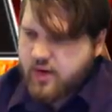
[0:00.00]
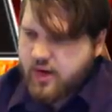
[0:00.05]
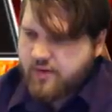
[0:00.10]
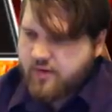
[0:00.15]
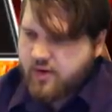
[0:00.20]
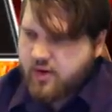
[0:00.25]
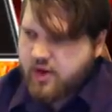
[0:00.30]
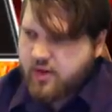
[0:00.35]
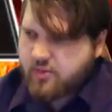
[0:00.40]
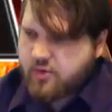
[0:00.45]

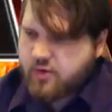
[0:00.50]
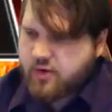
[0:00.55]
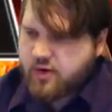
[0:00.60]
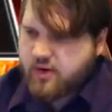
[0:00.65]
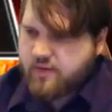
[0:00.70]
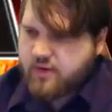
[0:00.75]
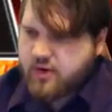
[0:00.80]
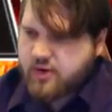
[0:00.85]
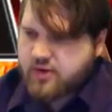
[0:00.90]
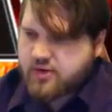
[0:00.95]
I've already got
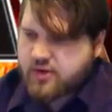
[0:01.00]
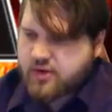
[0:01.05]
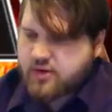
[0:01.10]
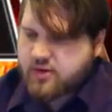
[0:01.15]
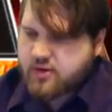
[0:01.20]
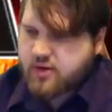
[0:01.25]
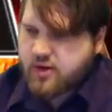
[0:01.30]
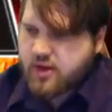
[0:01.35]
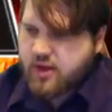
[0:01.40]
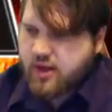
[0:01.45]
Brilliant
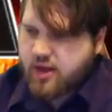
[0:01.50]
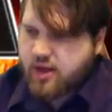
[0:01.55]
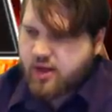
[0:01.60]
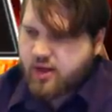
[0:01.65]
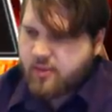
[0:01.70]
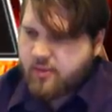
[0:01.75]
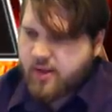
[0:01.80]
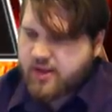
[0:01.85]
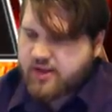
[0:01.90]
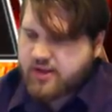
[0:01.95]
Fusion.
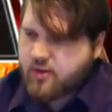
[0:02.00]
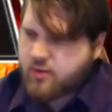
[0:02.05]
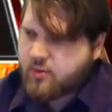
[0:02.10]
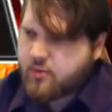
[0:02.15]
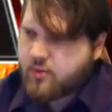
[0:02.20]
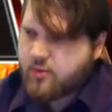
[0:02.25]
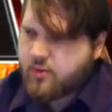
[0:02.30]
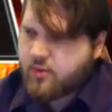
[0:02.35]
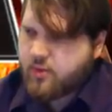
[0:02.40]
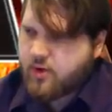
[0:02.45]
I don't
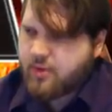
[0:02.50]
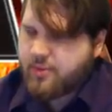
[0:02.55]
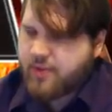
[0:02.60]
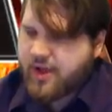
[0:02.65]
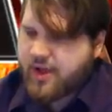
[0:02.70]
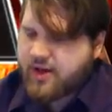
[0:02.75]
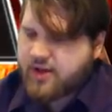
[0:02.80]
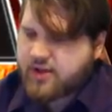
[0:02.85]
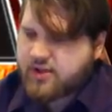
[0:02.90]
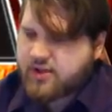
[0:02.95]
want to
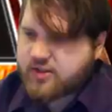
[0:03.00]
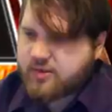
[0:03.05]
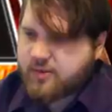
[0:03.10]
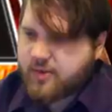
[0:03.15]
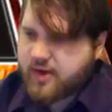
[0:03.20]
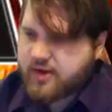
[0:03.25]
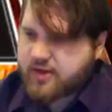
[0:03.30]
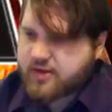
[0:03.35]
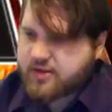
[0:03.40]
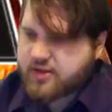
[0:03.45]
banish
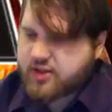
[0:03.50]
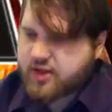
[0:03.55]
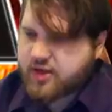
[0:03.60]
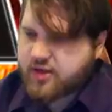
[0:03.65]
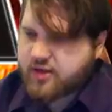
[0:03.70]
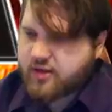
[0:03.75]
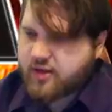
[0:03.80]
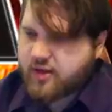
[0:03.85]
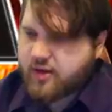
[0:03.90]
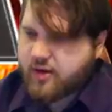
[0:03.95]
my
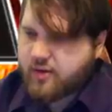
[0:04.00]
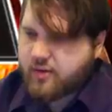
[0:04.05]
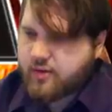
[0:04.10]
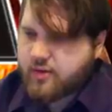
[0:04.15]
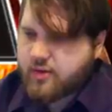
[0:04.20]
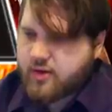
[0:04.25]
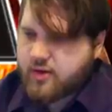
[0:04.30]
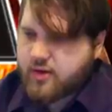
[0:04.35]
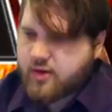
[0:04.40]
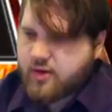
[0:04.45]
shit, though,
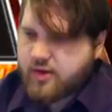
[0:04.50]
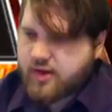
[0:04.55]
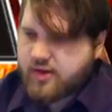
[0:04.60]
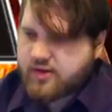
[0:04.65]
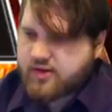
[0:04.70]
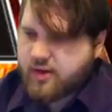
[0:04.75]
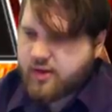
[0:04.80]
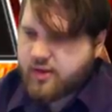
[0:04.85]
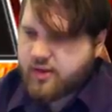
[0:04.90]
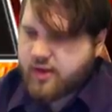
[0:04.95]

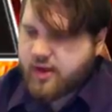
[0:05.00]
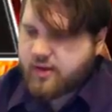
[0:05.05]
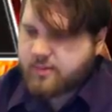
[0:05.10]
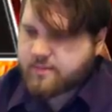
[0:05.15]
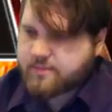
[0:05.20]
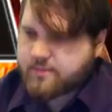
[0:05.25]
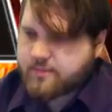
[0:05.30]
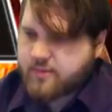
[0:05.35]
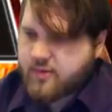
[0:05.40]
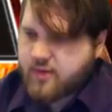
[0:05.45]
is the thing.